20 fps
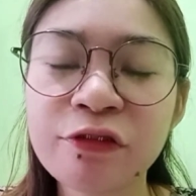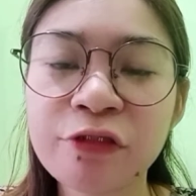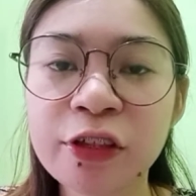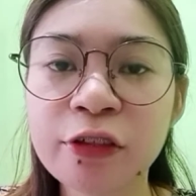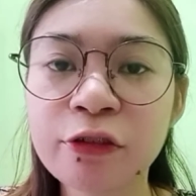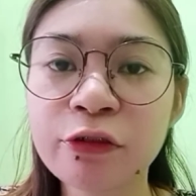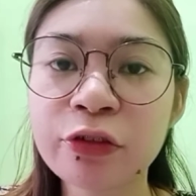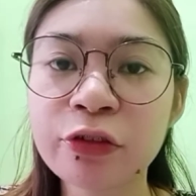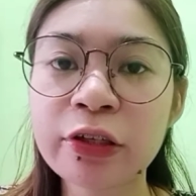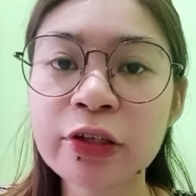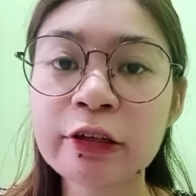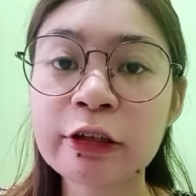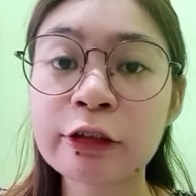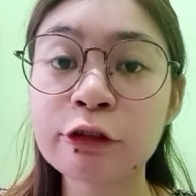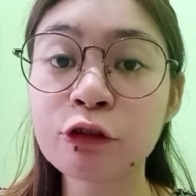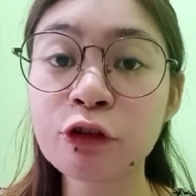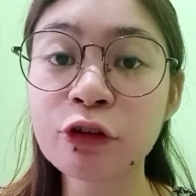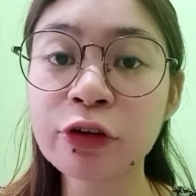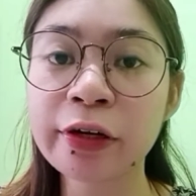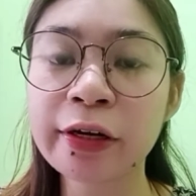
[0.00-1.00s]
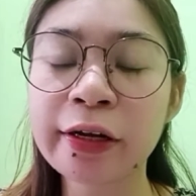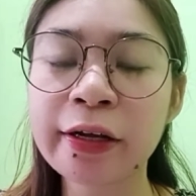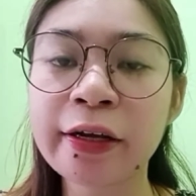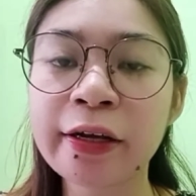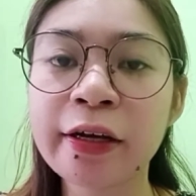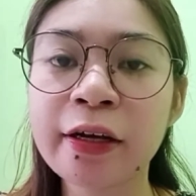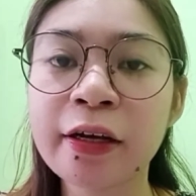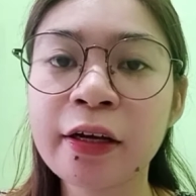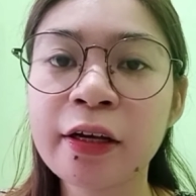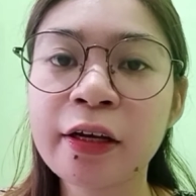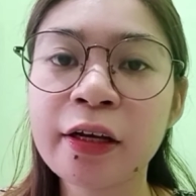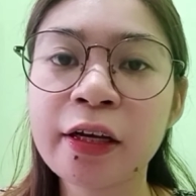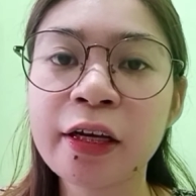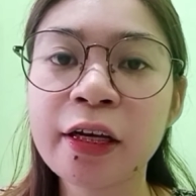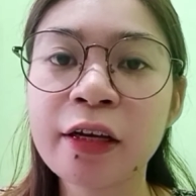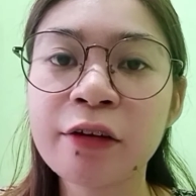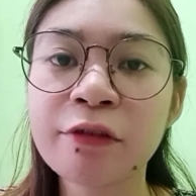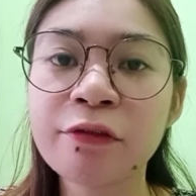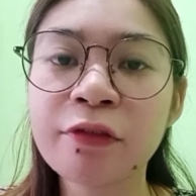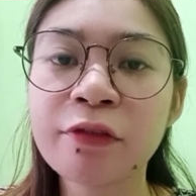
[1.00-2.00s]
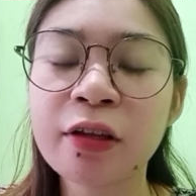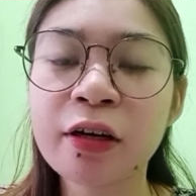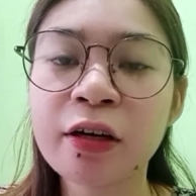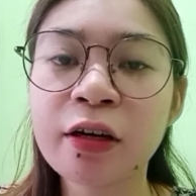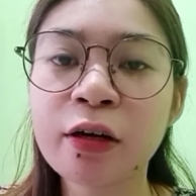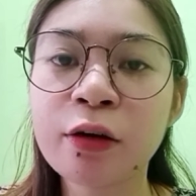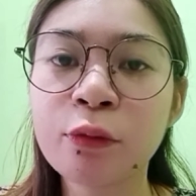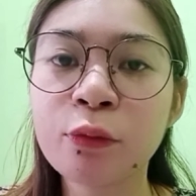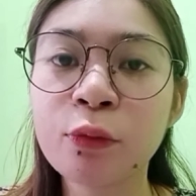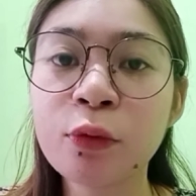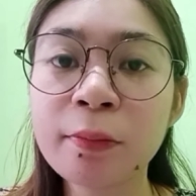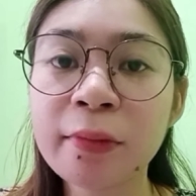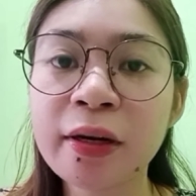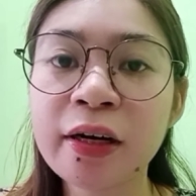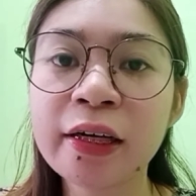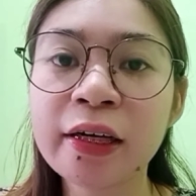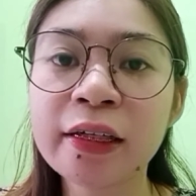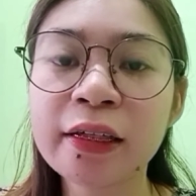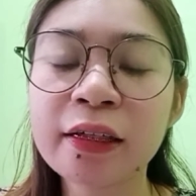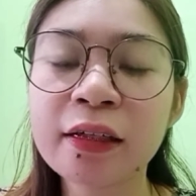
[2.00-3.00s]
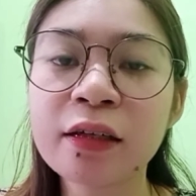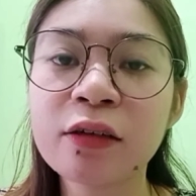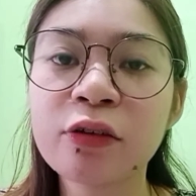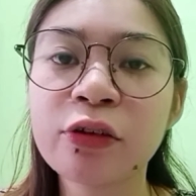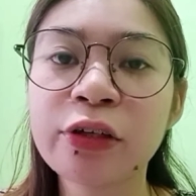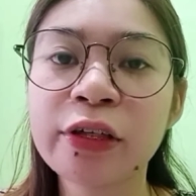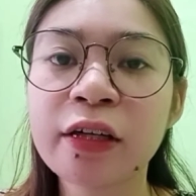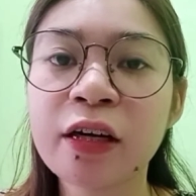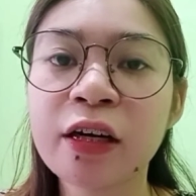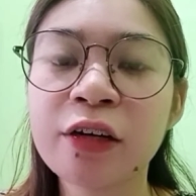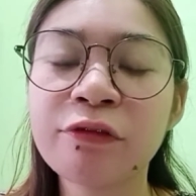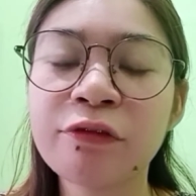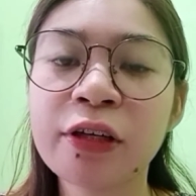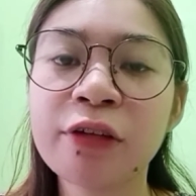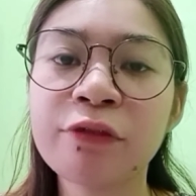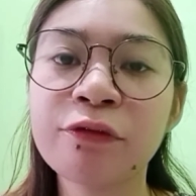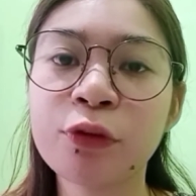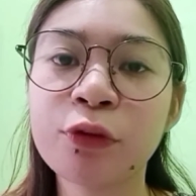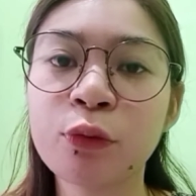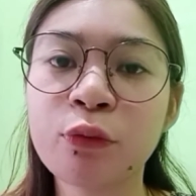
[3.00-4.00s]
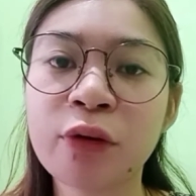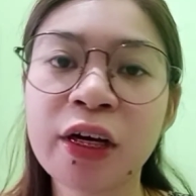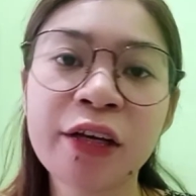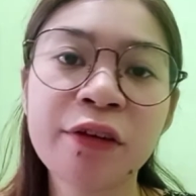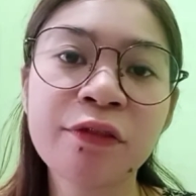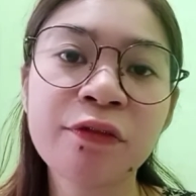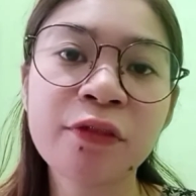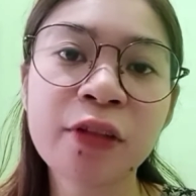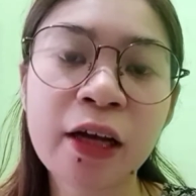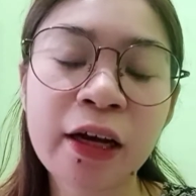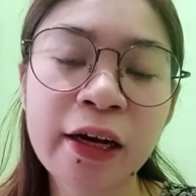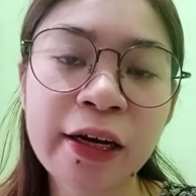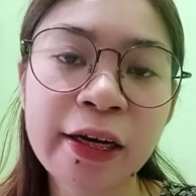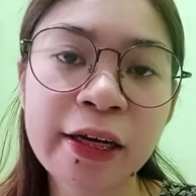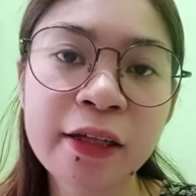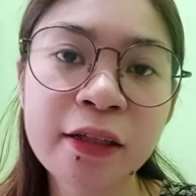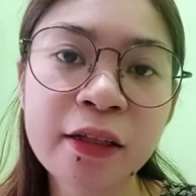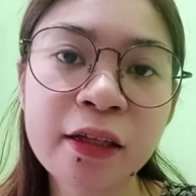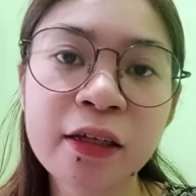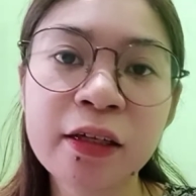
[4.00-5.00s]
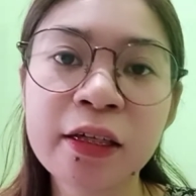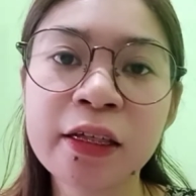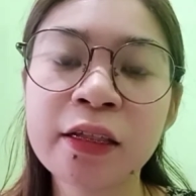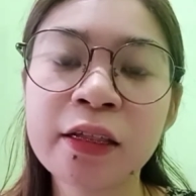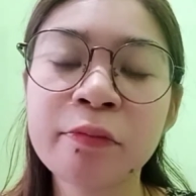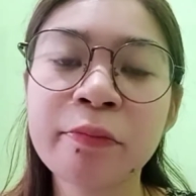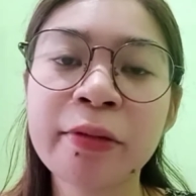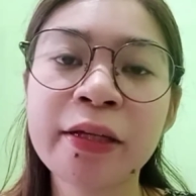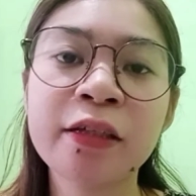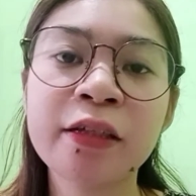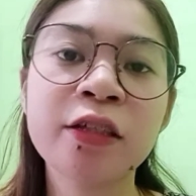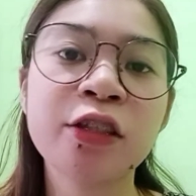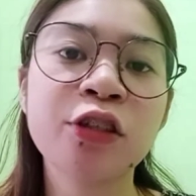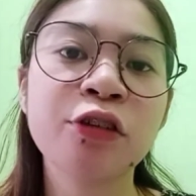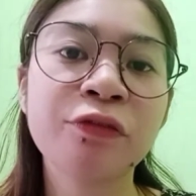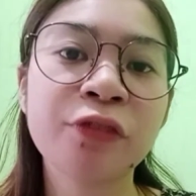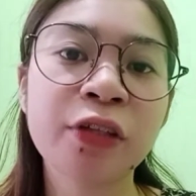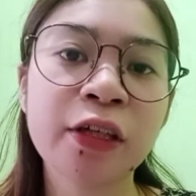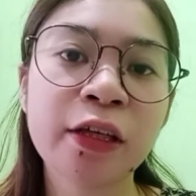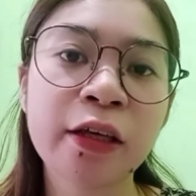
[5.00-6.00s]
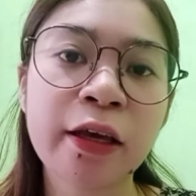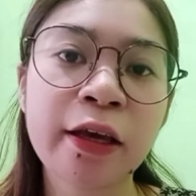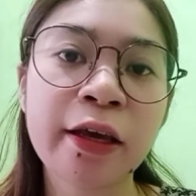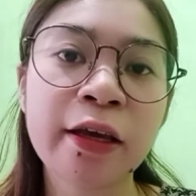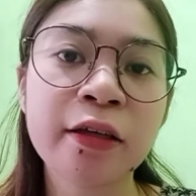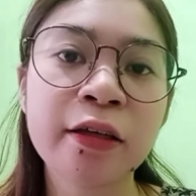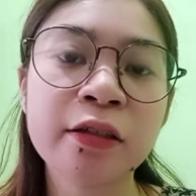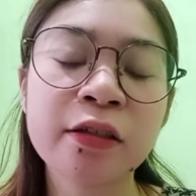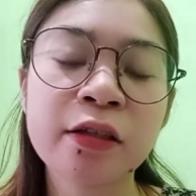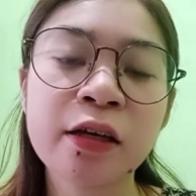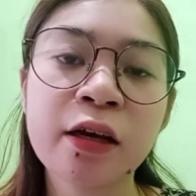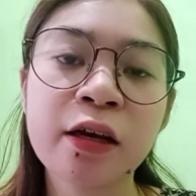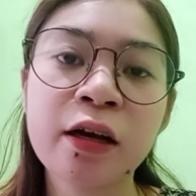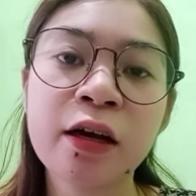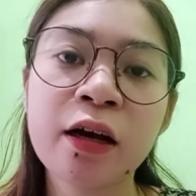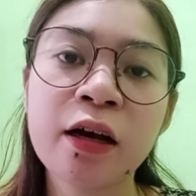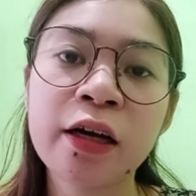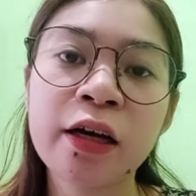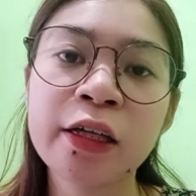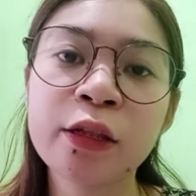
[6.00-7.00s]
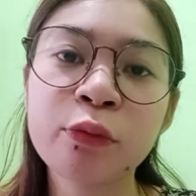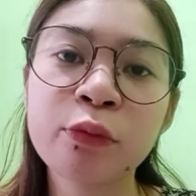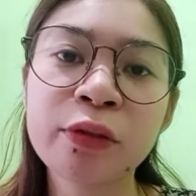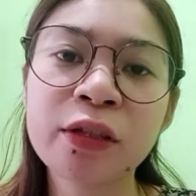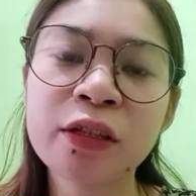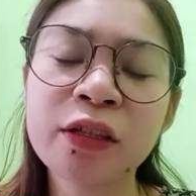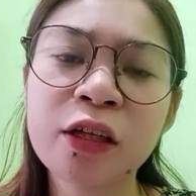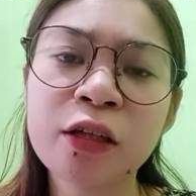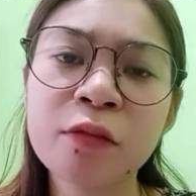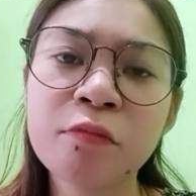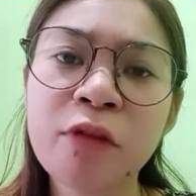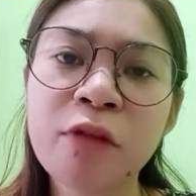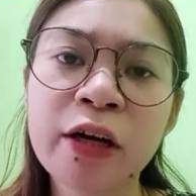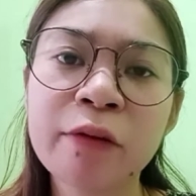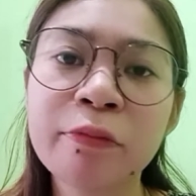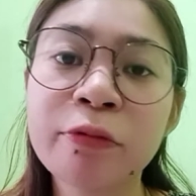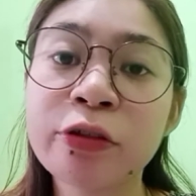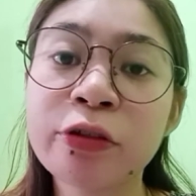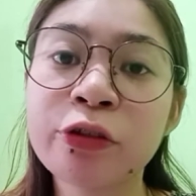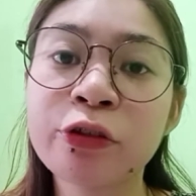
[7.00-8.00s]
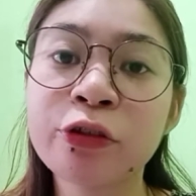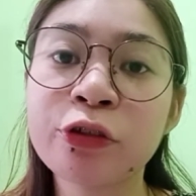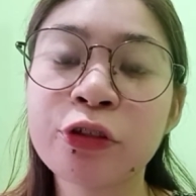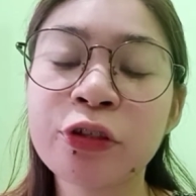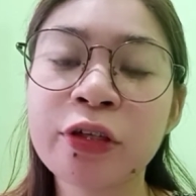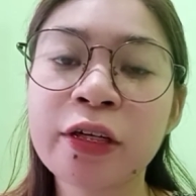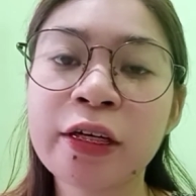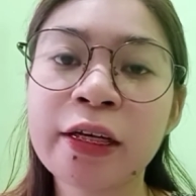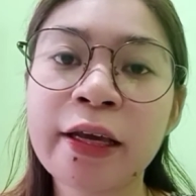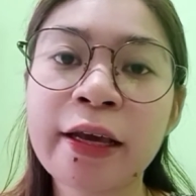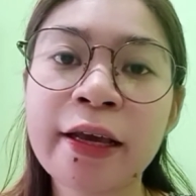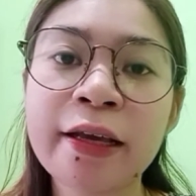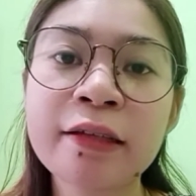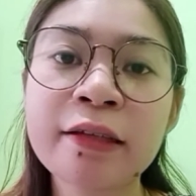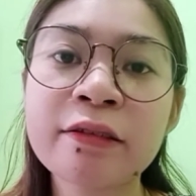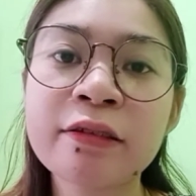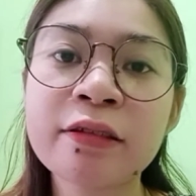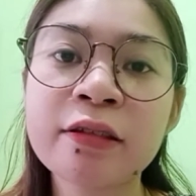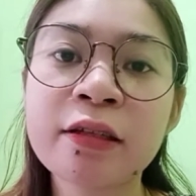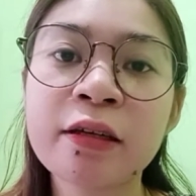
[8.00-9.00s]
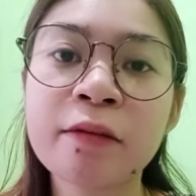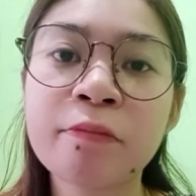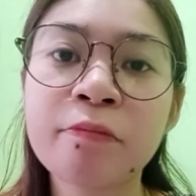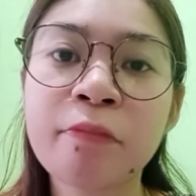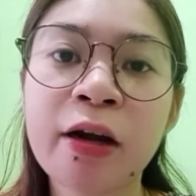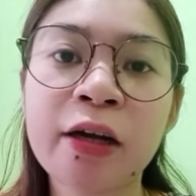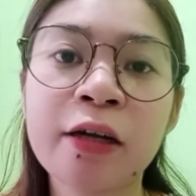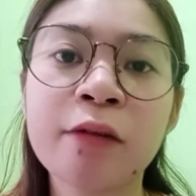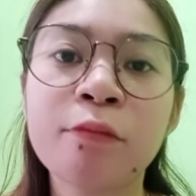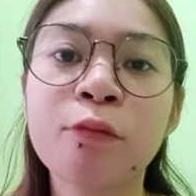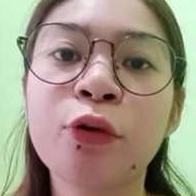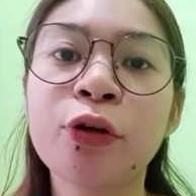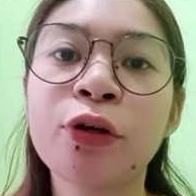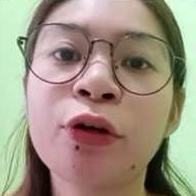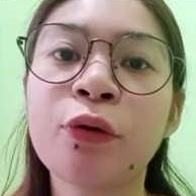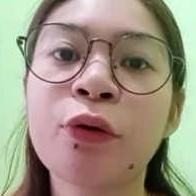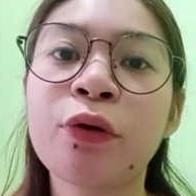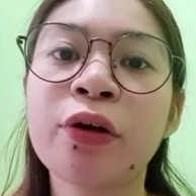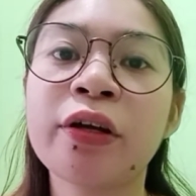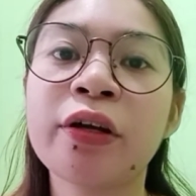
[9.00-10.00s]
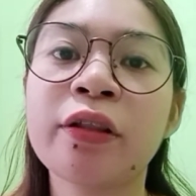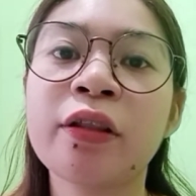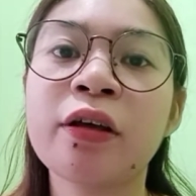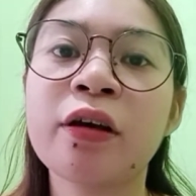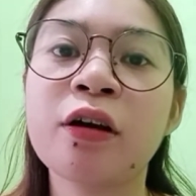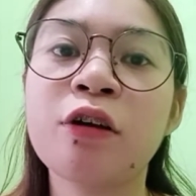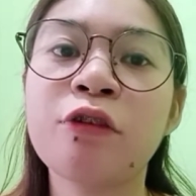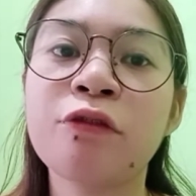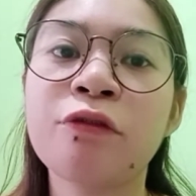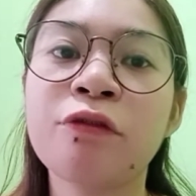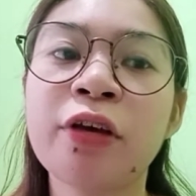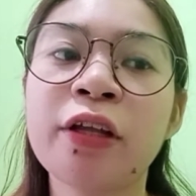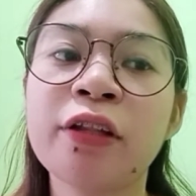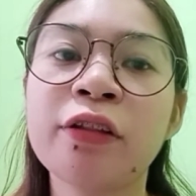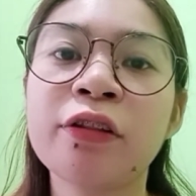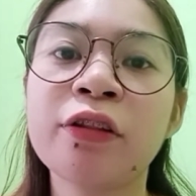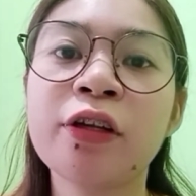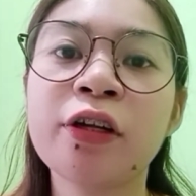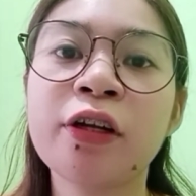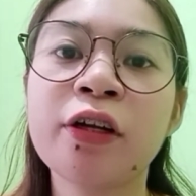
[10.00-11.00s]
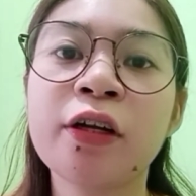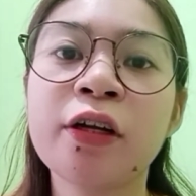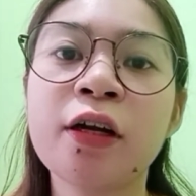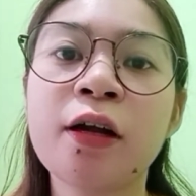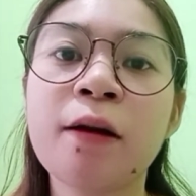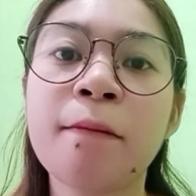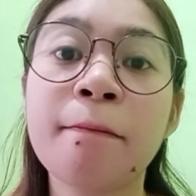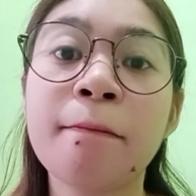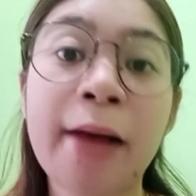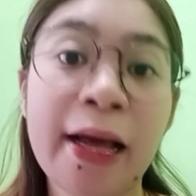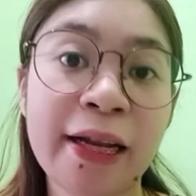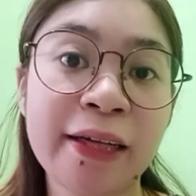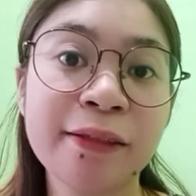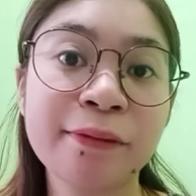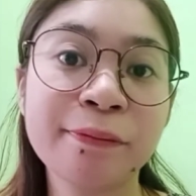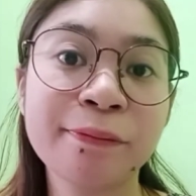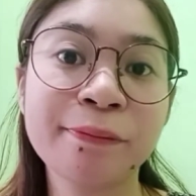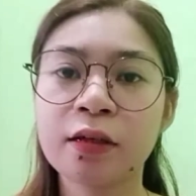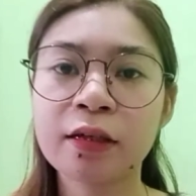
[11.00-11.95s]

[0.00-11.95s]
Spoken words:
versus De La Torre, if the woman or the unfaithful wife died in the pendency of the case, it will not bar prosecution against the paramour or the offender man.